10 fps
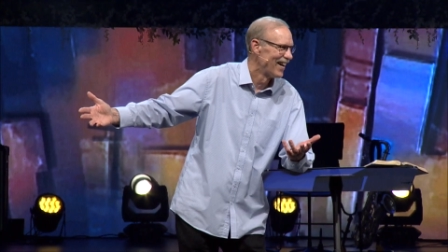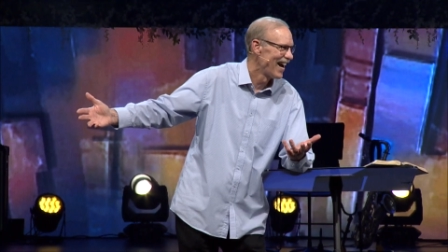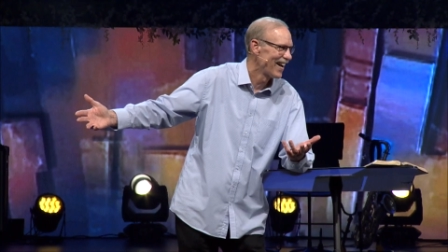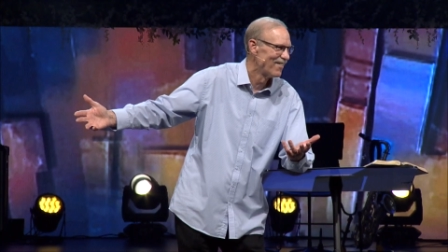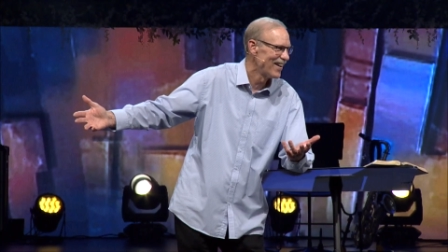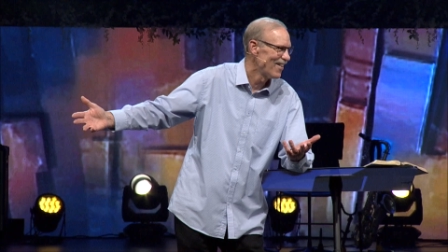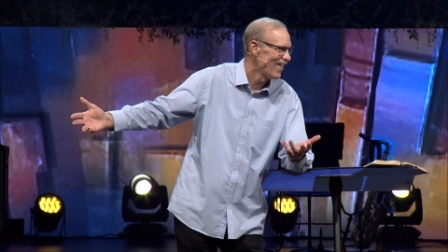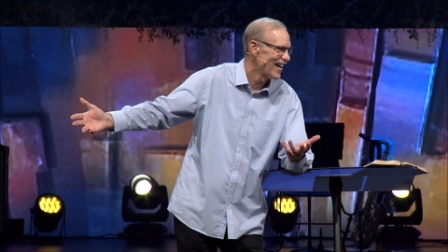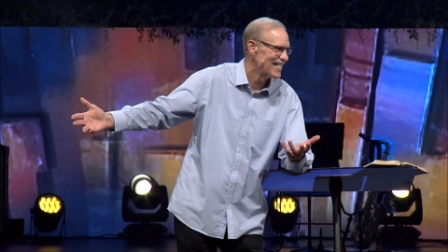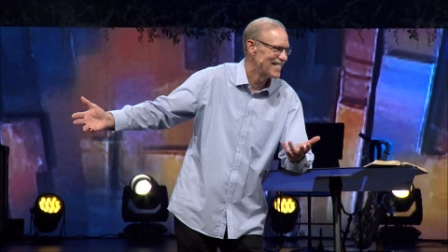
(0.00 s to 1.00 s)
we
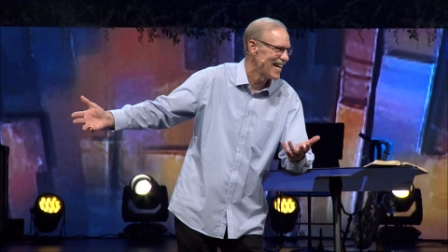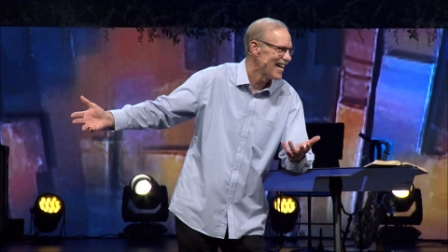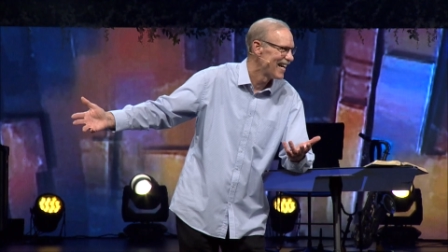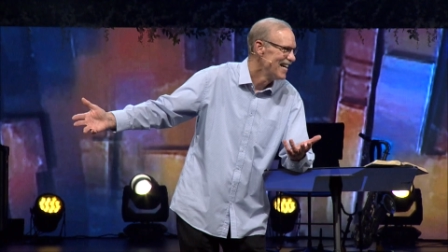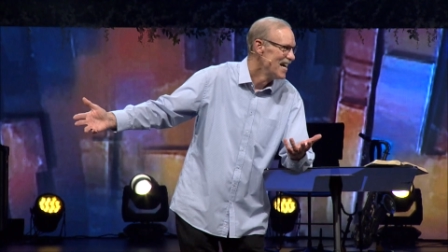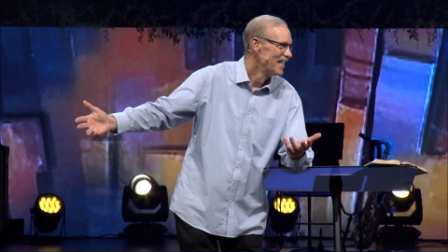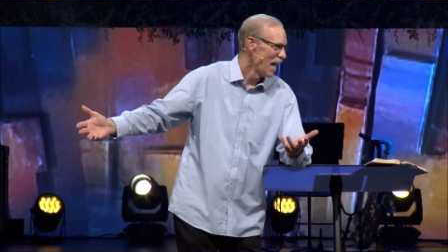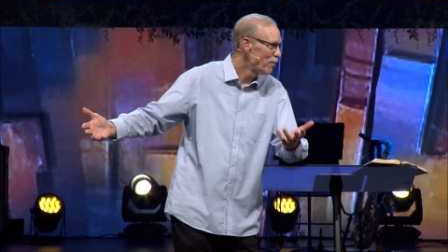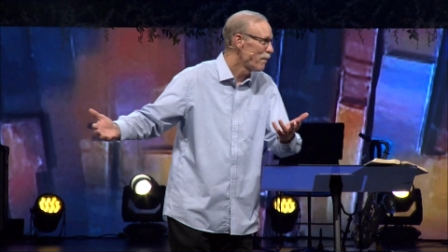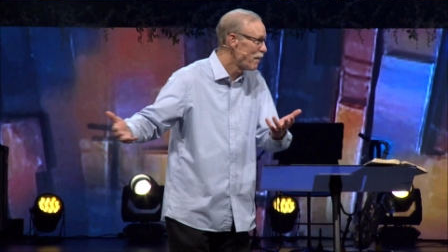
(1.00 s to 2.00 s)
don't want to say.
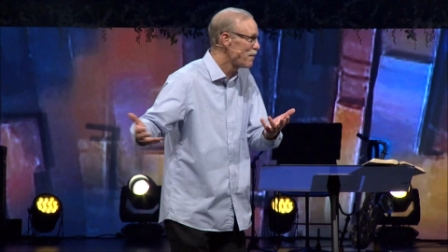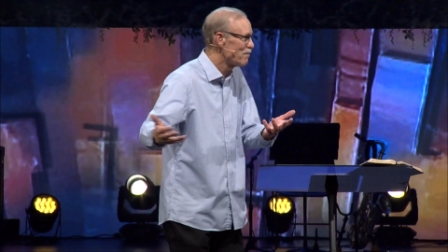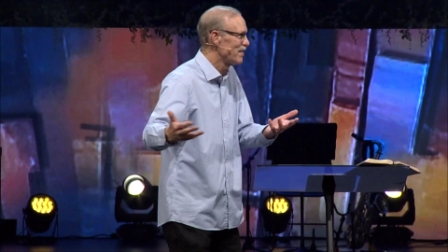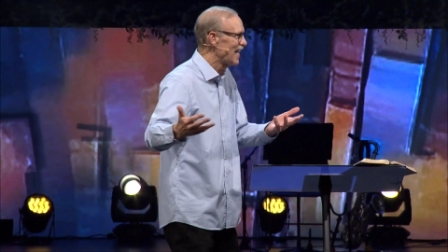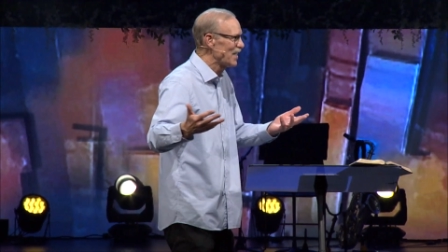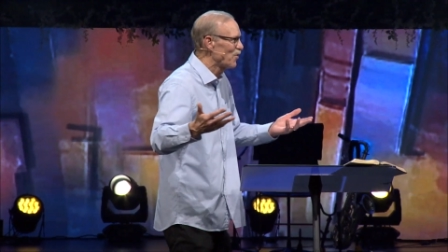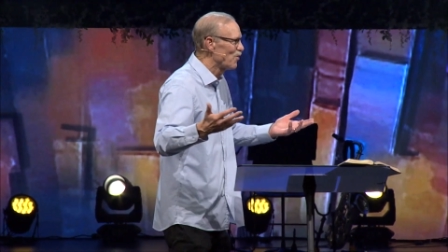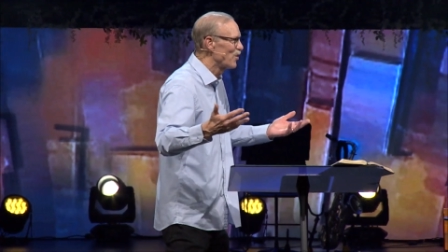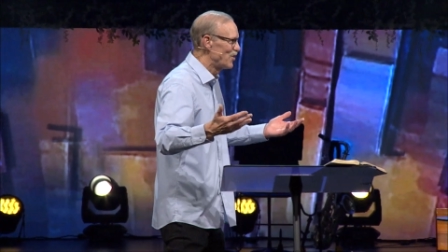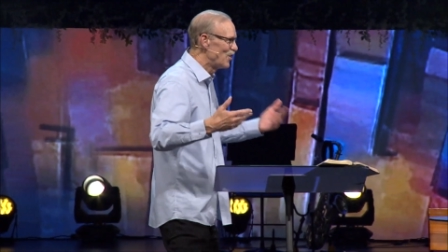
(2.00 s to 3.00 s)
Yeah, but, but, but, but that's
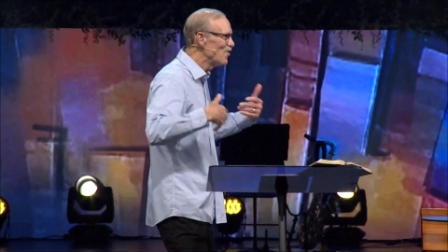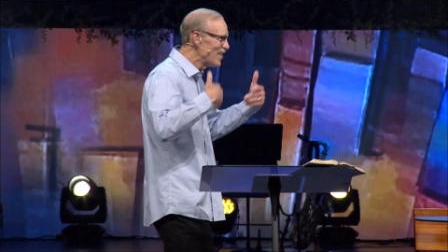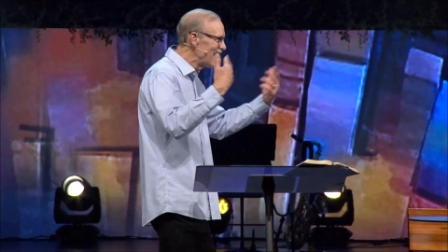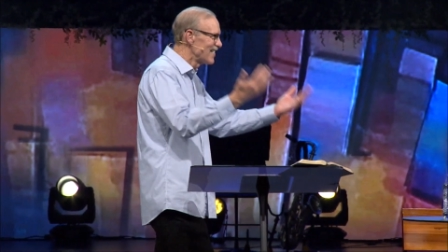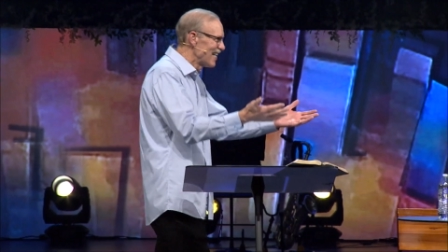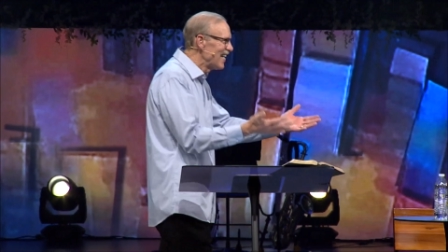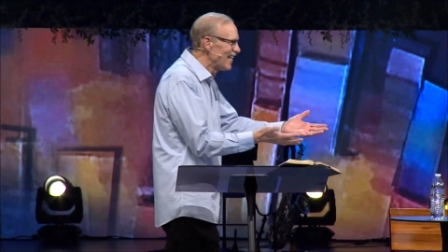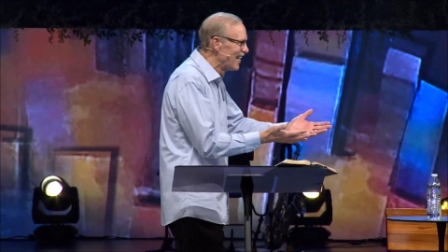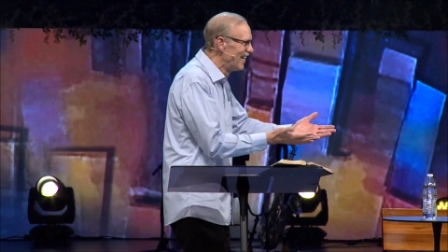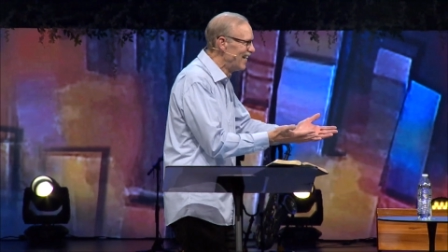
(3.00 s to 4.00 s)
what we're doing, isn't it?